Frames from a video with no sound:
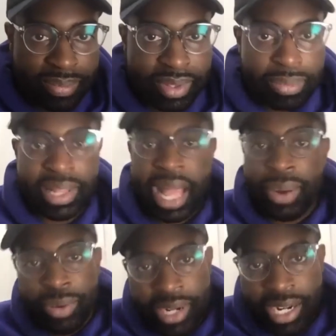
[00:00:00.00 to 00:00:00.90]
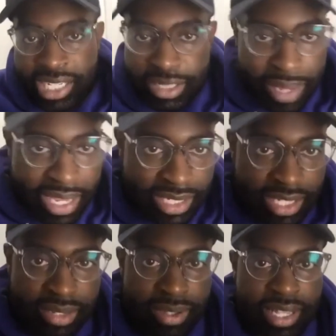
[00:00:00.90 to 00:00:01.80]
Black women in this space
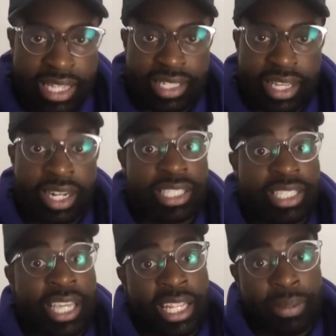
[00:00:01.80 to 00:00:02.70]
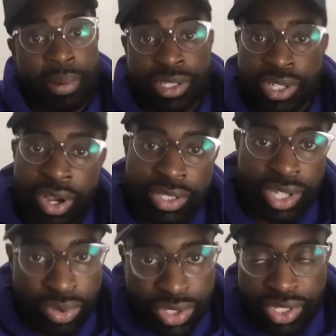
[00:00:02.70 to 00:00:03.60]
that's unashamed about y'all's
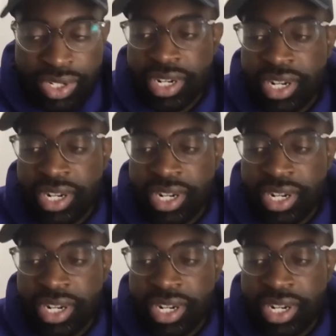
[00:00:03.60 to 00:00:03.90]
culture,